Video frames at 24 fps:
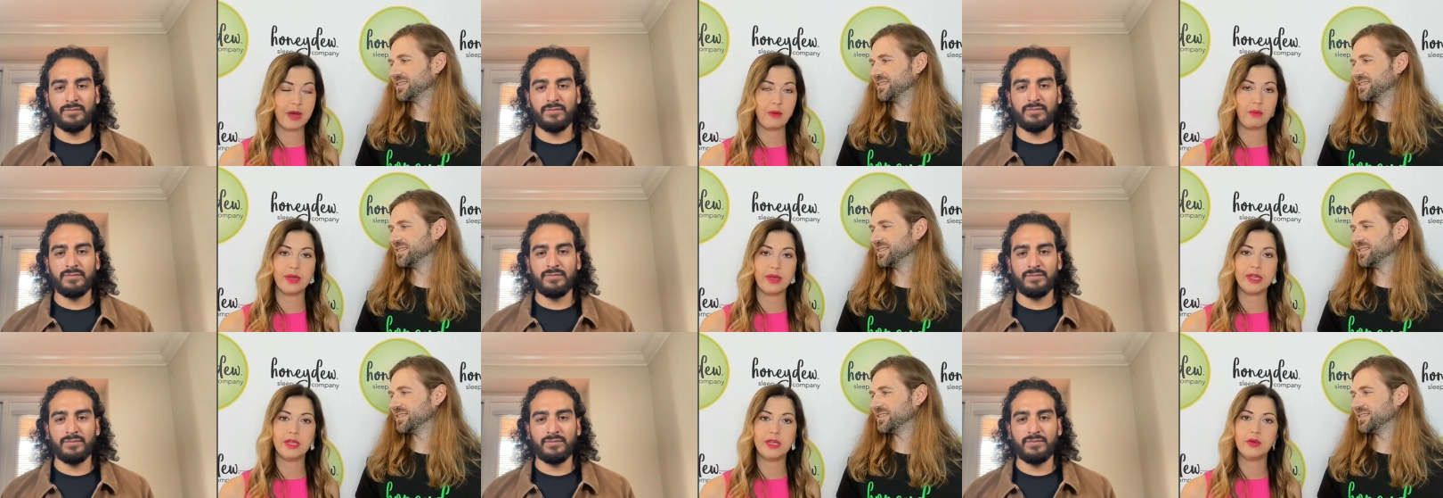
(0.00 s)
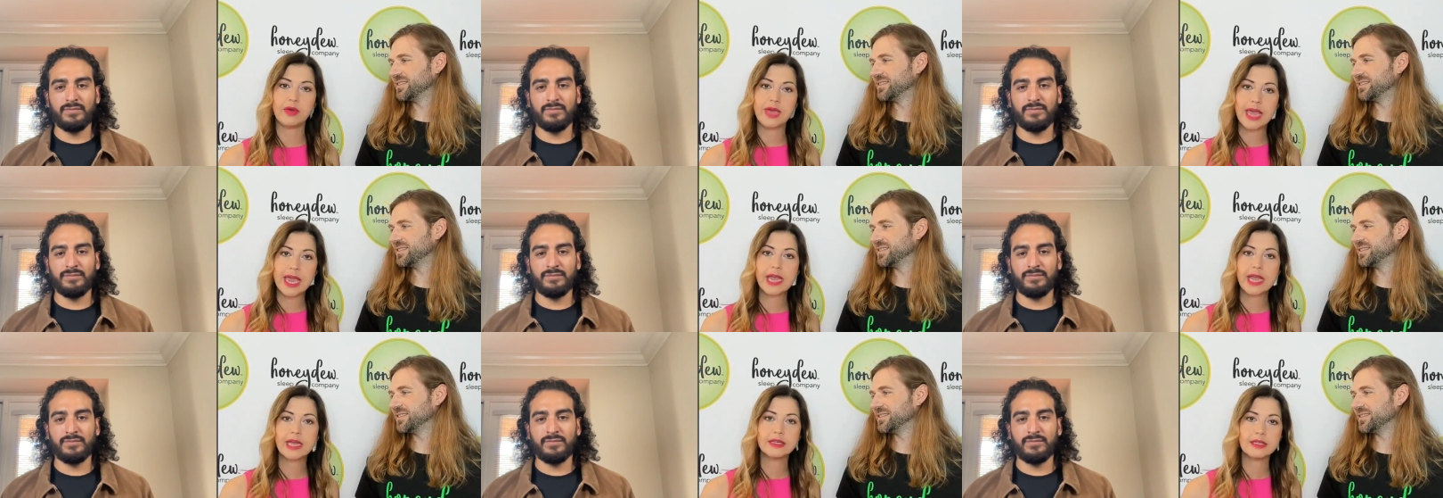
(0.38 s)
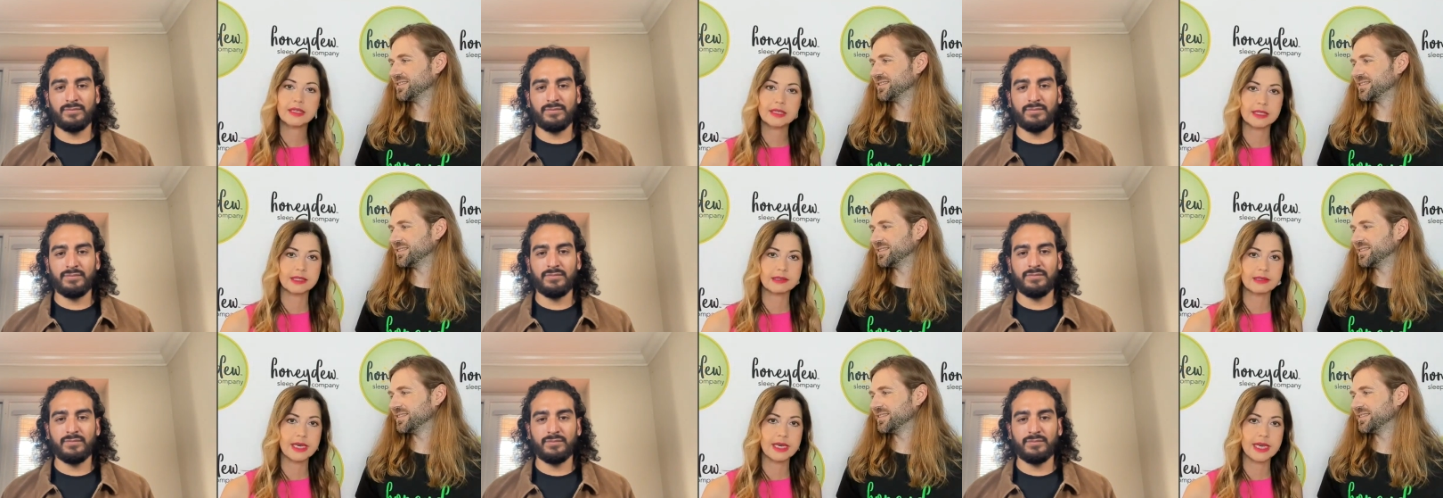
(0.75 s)
Speaker 1: but when you can't
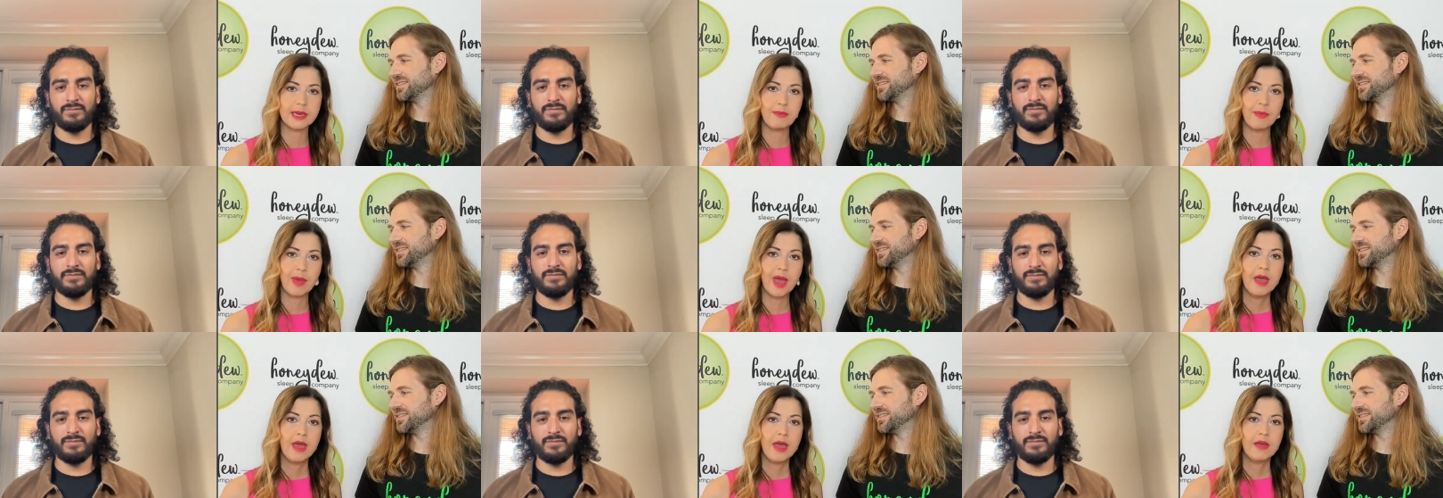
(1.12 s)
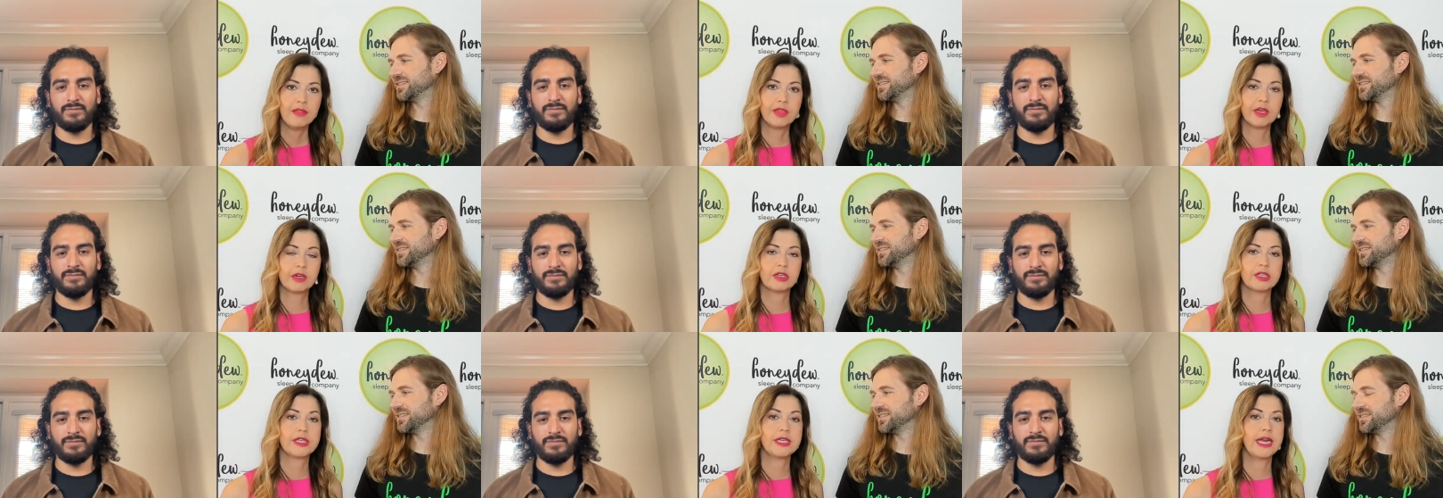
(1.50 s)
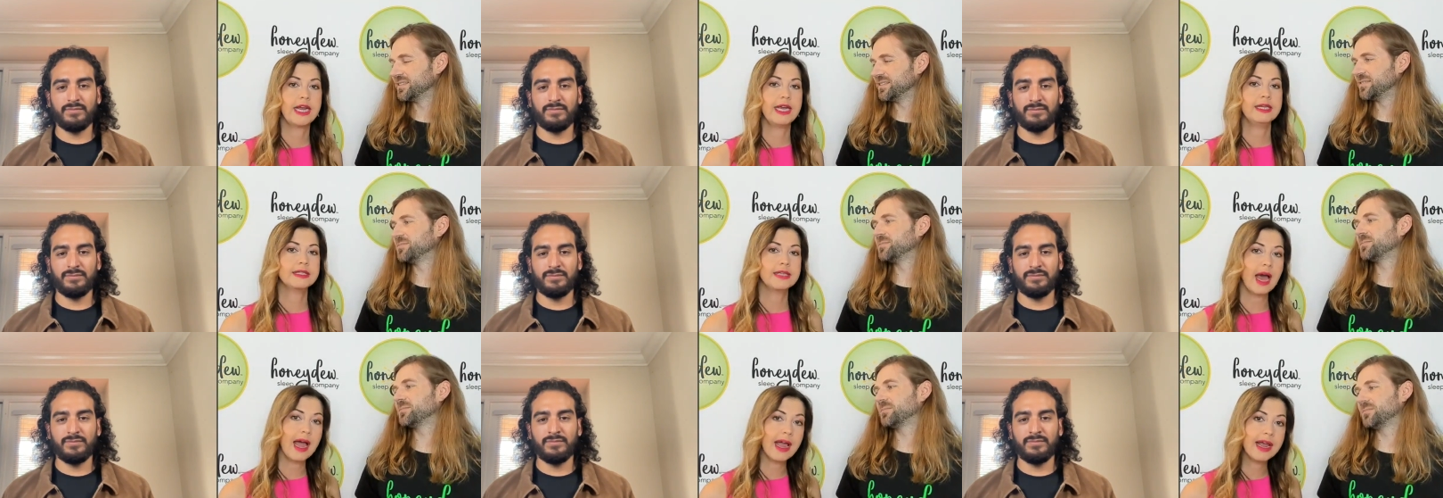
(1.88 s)
sleep, there's an
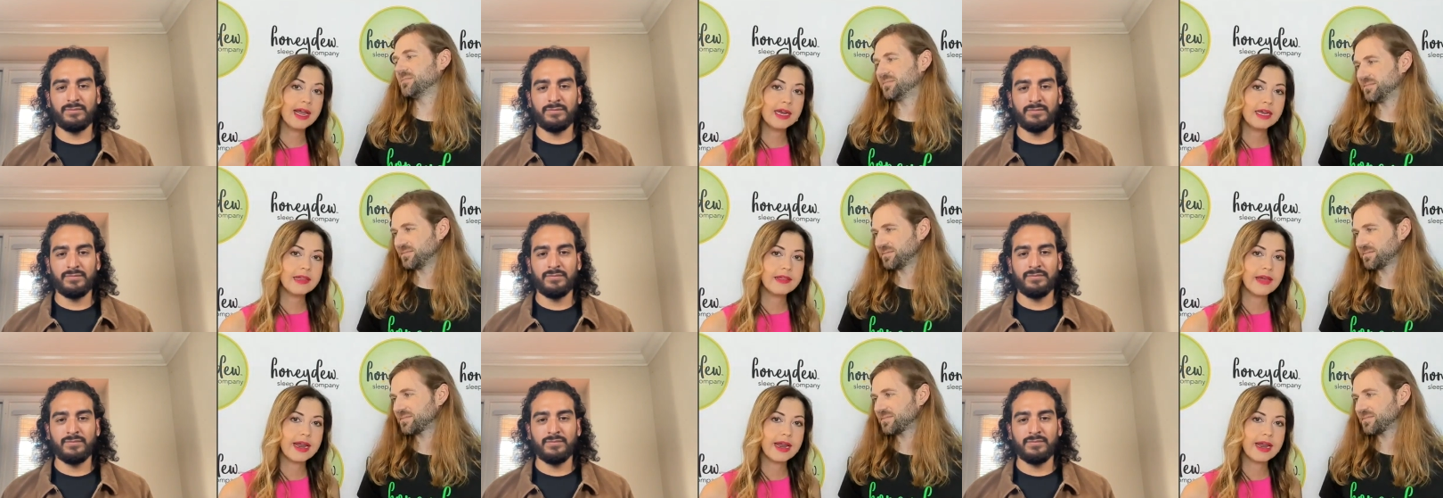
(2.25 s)
anxiety